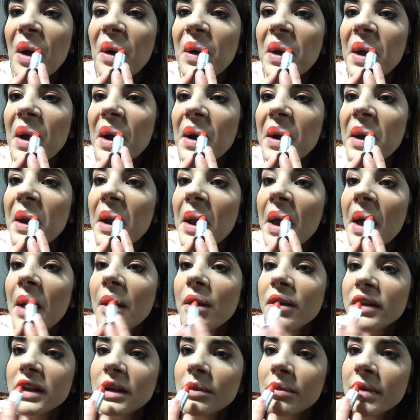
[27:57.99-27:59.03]
We are not
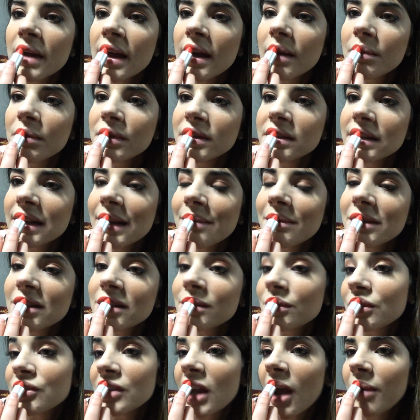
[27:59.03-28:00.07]
holding back. Most of the time I
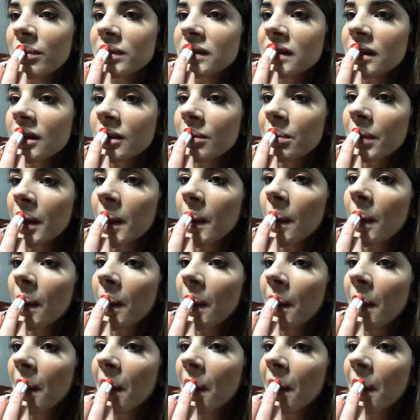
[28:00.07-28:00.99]
just wear chapstick, but...